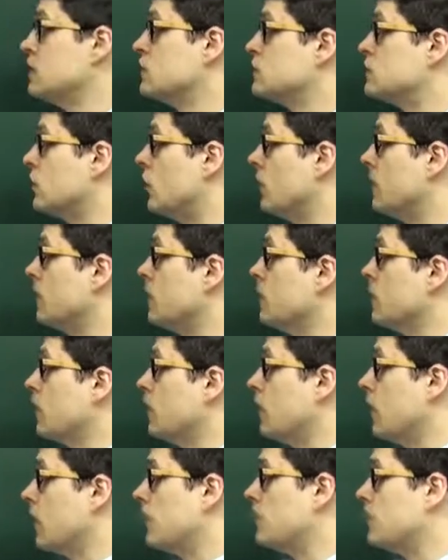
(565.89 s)
So
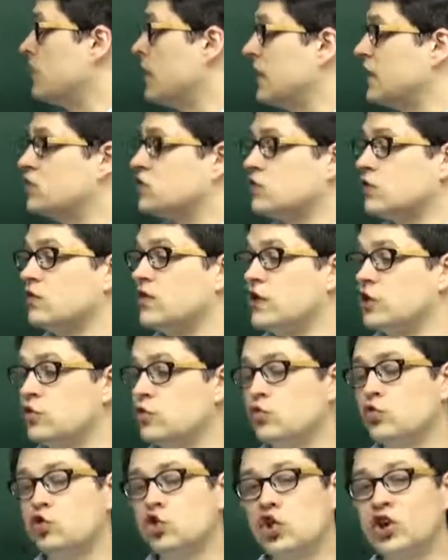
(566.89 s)
um, make sure that
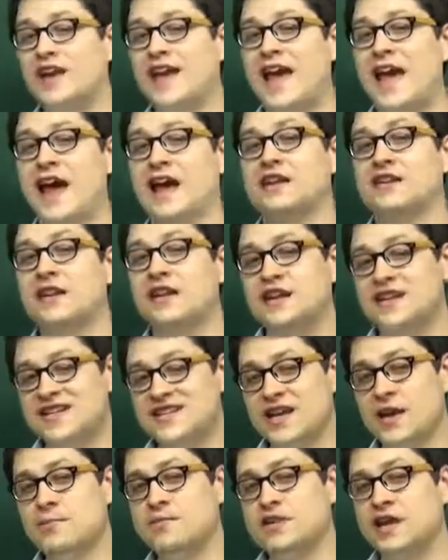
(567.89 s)
you look at and
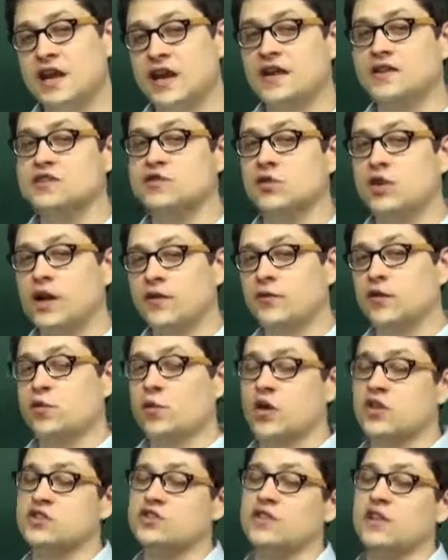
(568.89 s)
attempt to answer every
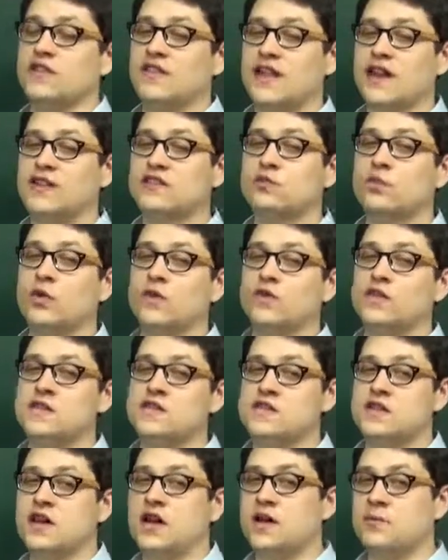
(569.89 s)
question, and that's what
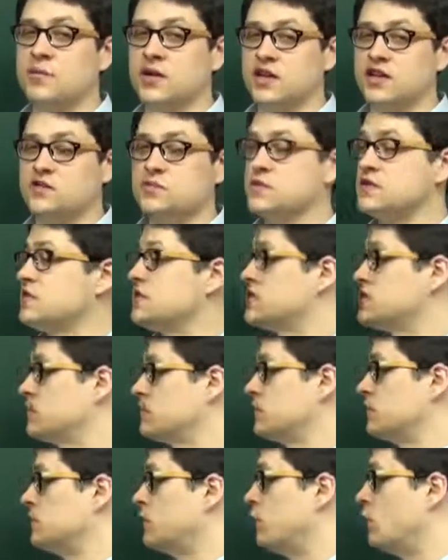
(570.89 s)
this time management
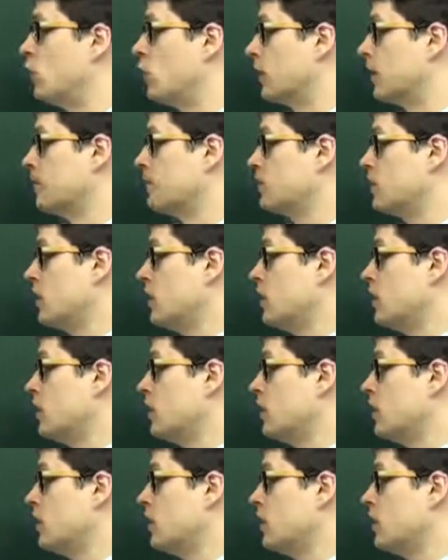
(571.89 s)
system is for.